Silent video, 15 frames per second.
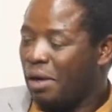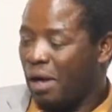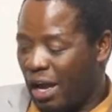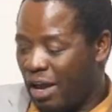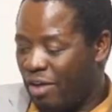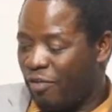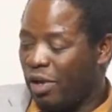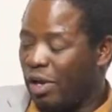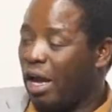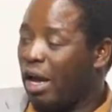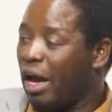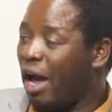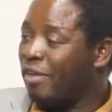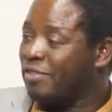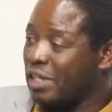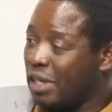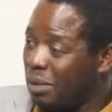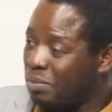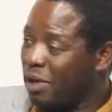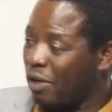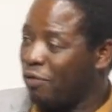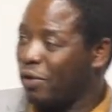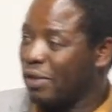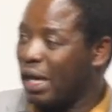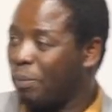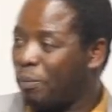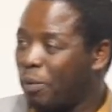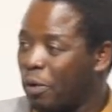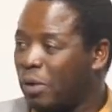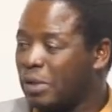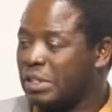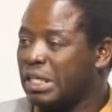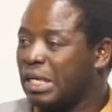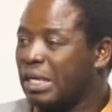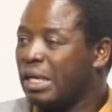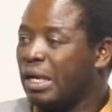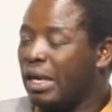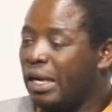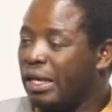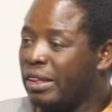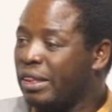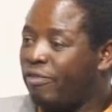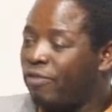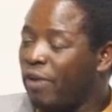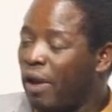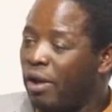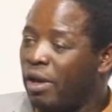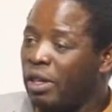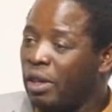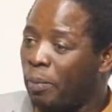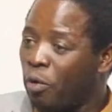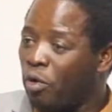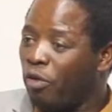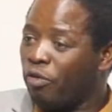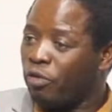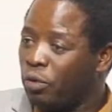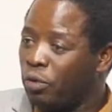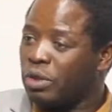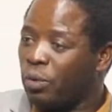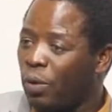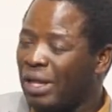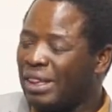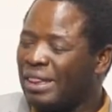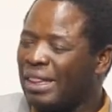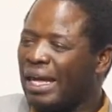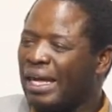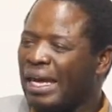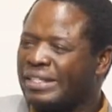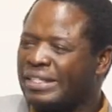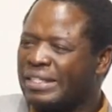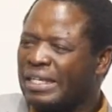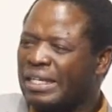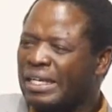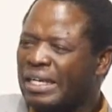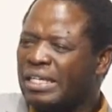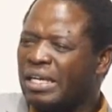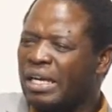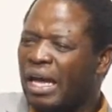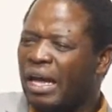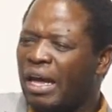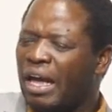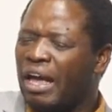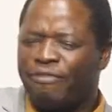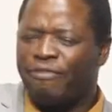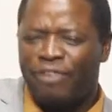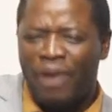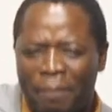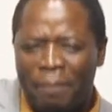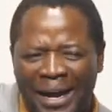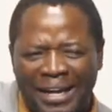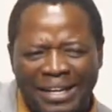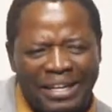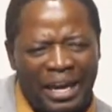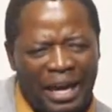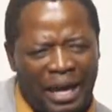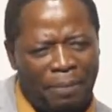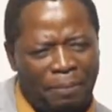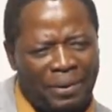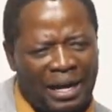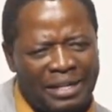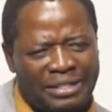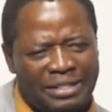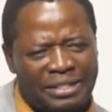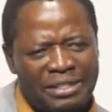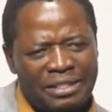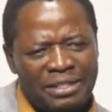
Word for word: I have, a, I have scripture for that because in the, in the book of Ruth, when they had a, a famine came, right?